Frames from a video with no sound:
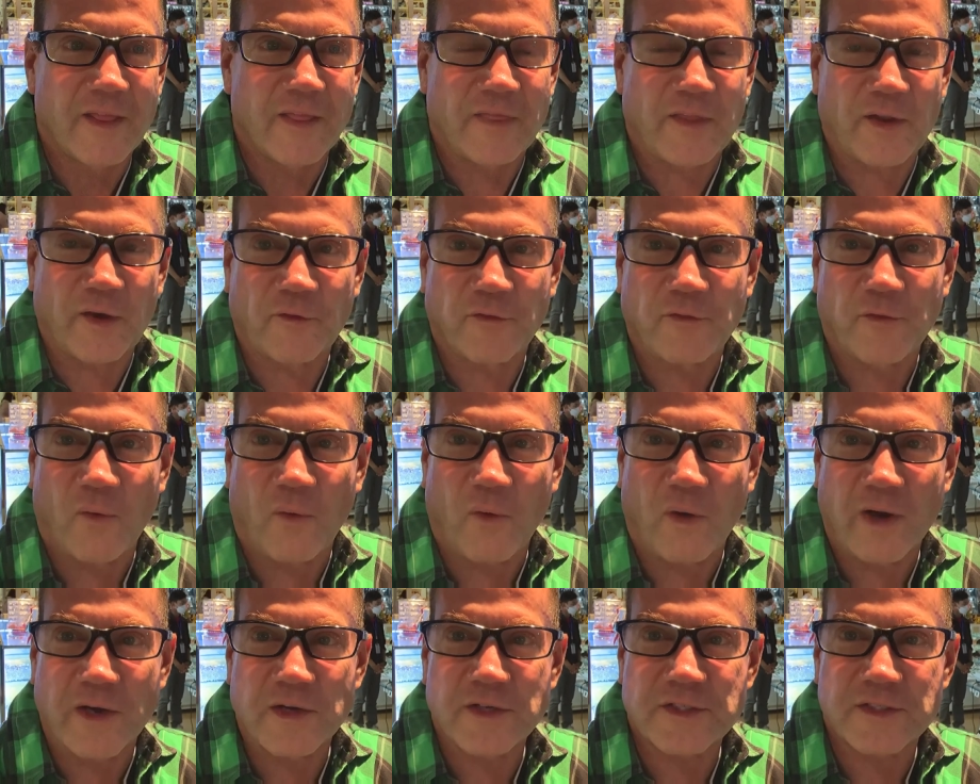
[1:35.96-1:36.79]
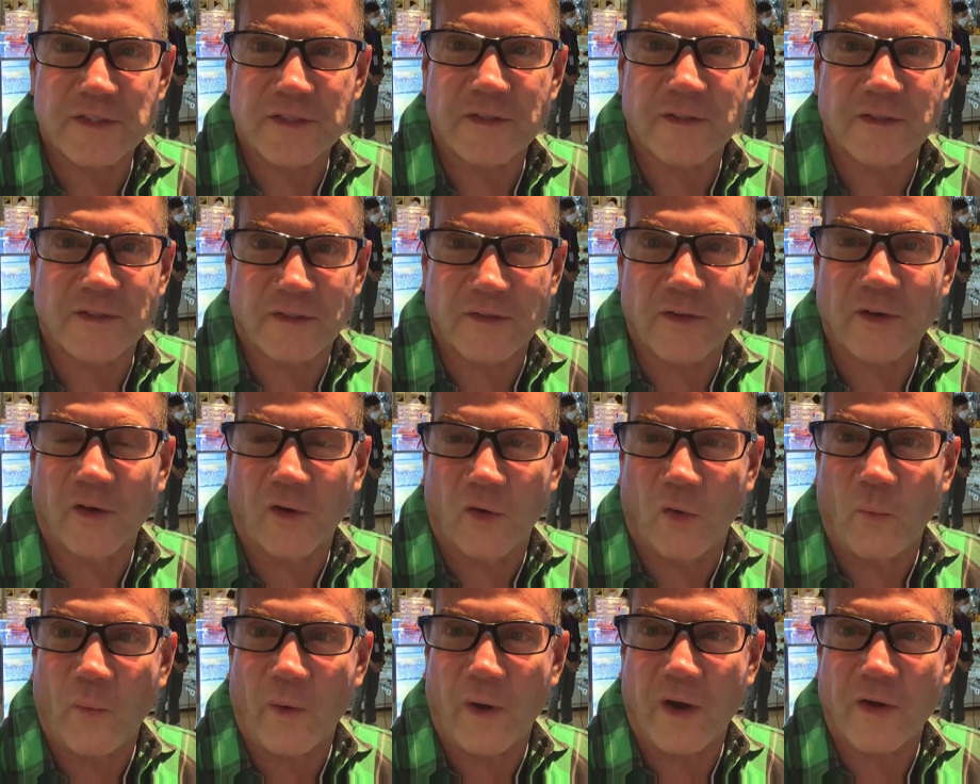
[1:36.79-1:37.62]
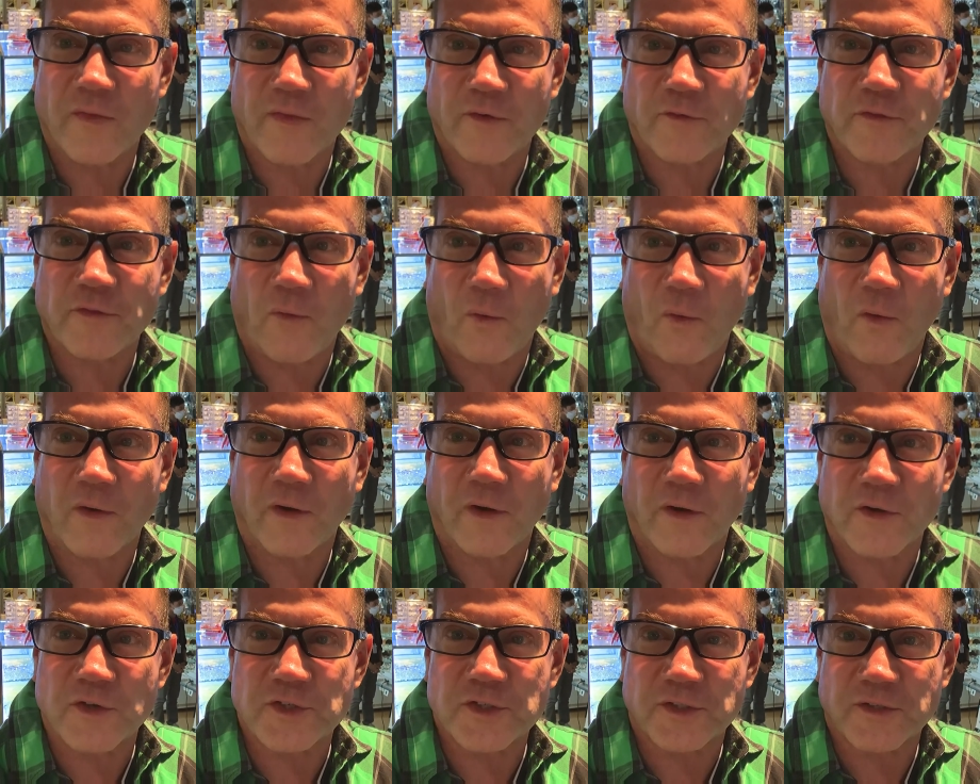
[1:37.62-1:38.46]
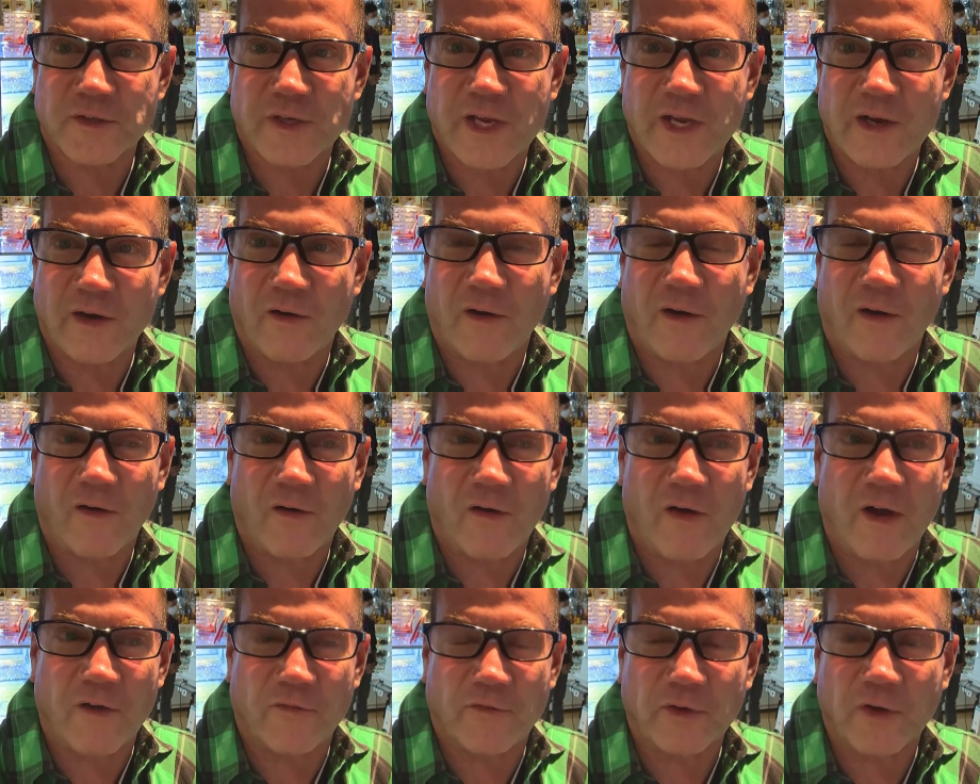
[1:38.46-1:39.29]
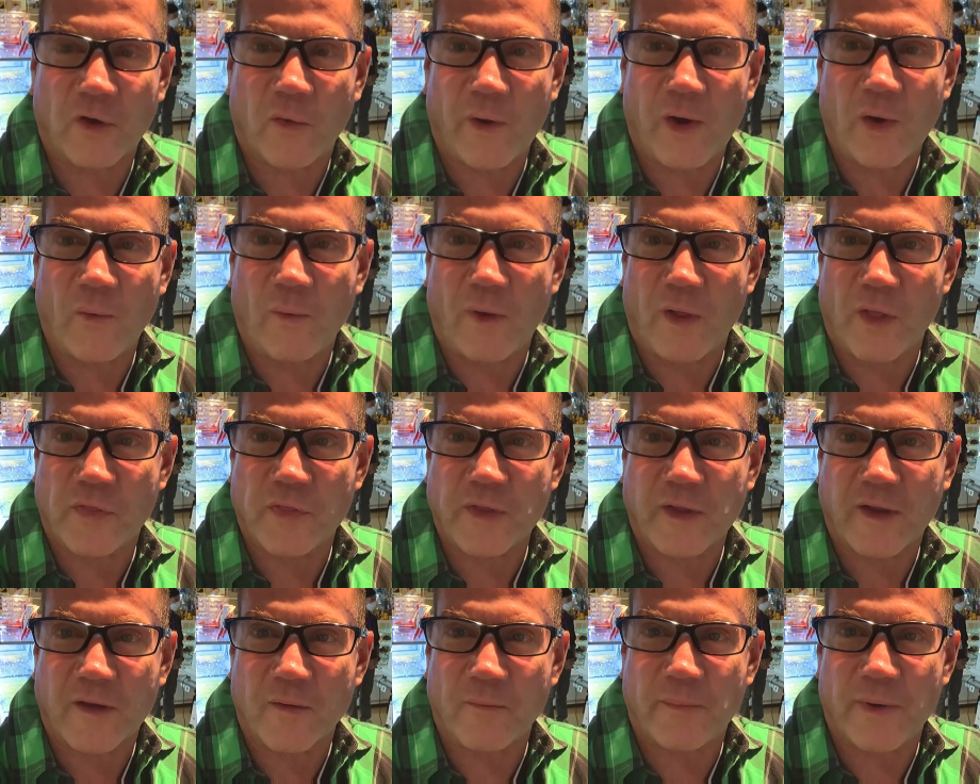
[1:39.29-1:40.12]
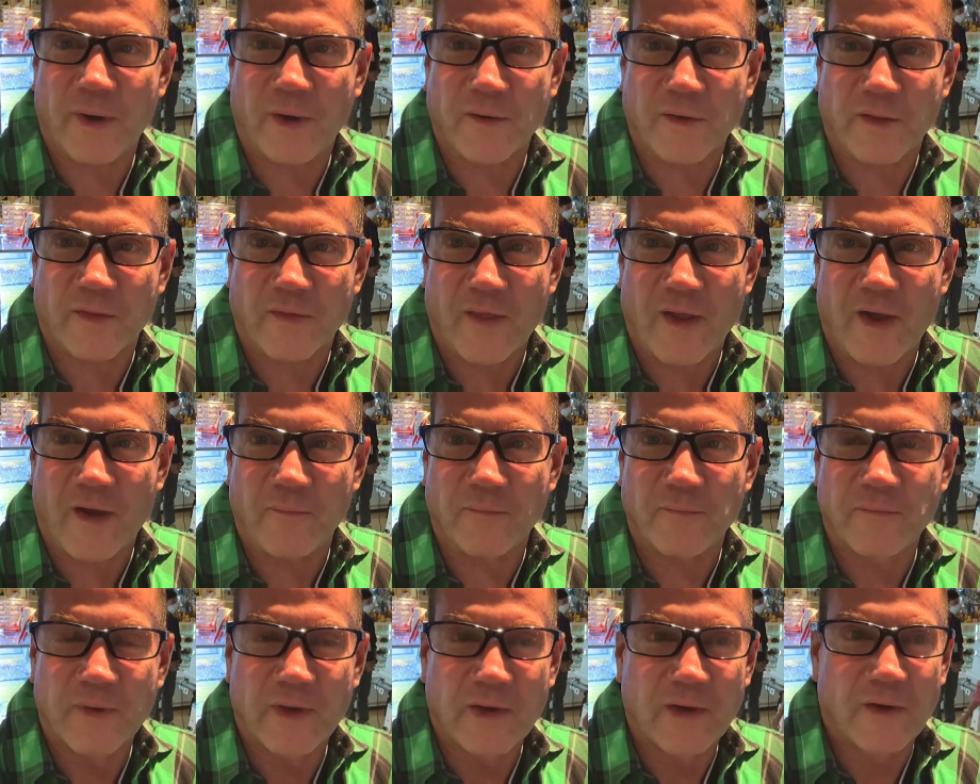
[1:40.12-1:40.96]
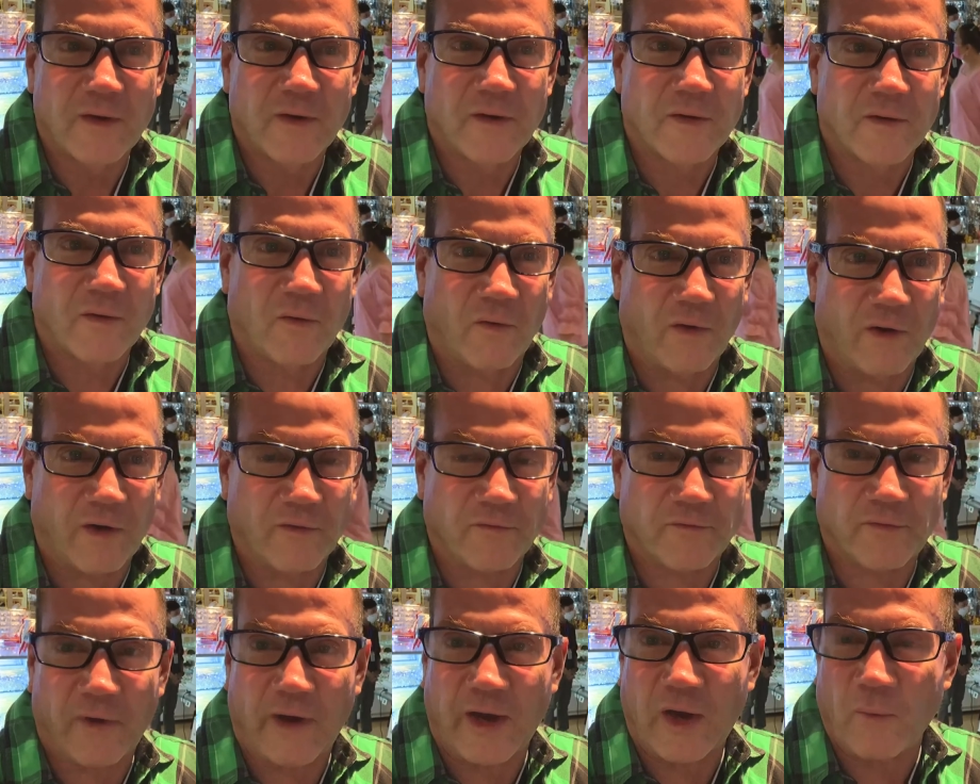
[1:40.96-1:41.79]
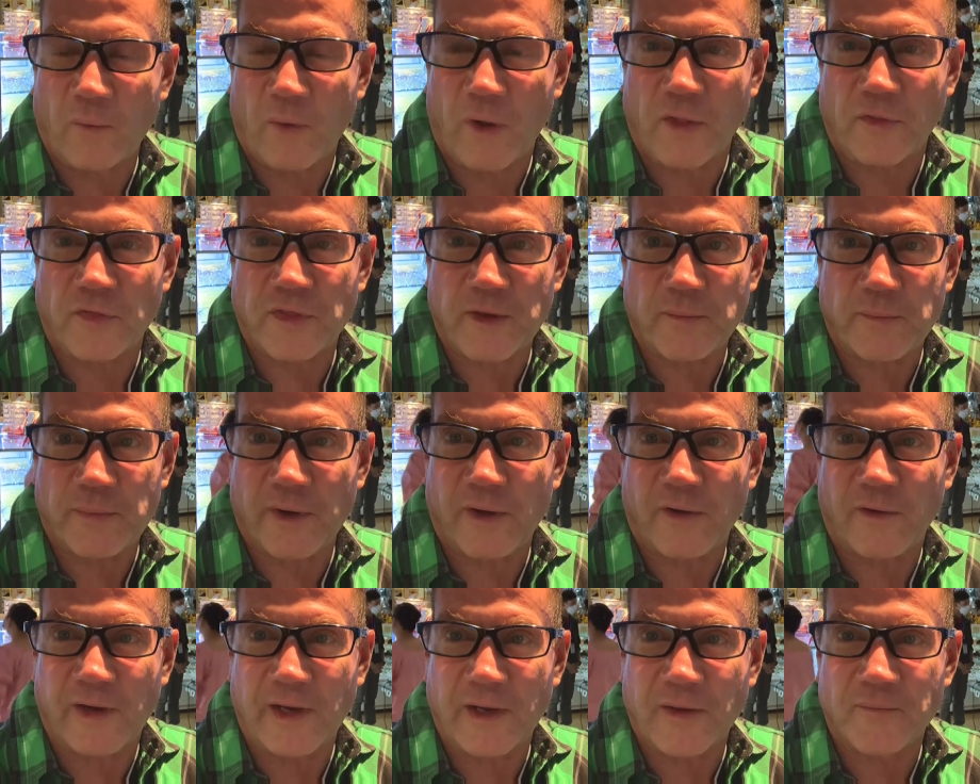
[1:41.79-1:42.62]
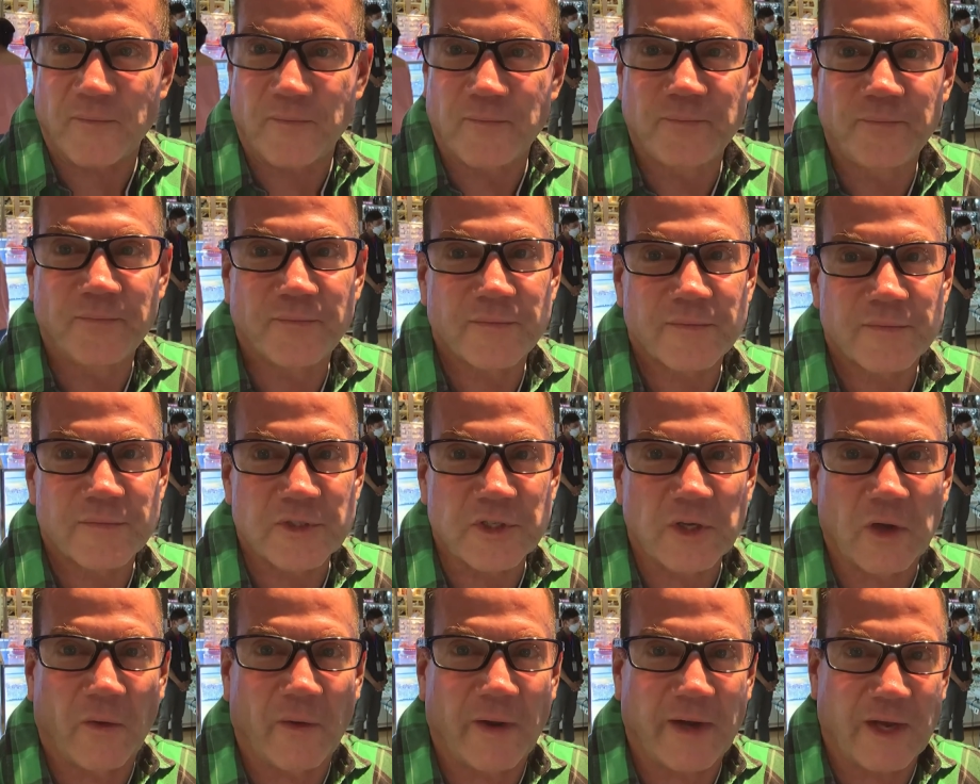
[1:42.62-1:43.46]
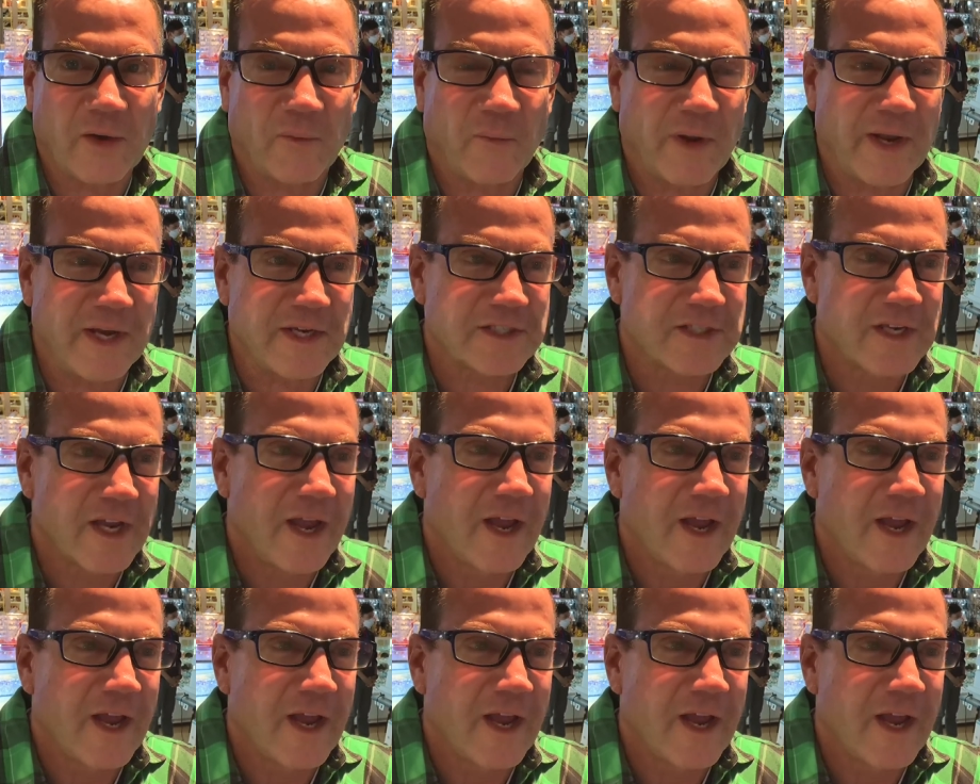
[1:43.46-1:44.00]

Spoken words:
therefore they're aware that foreigners here are often quite wealthy compared to them, or very wealthy, period. So anyways,